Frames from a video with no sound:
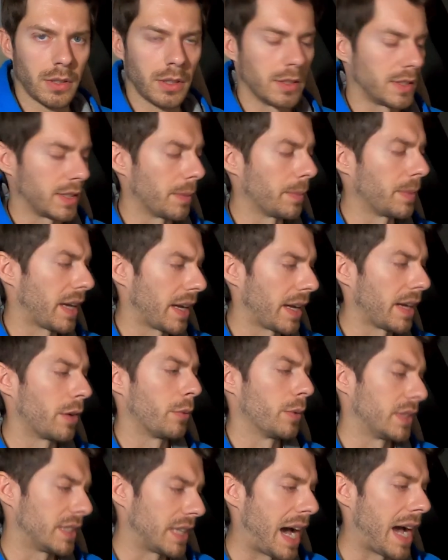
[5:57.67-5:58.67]
it's something I got to
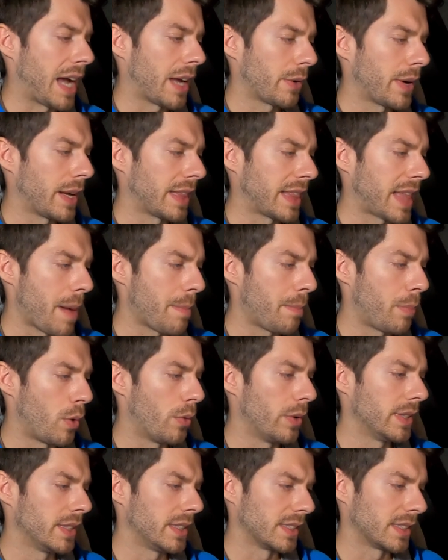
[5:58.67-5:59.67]
retire at that
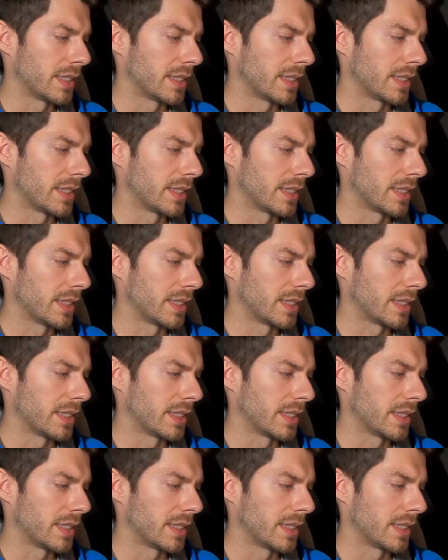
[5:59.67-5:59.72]
point,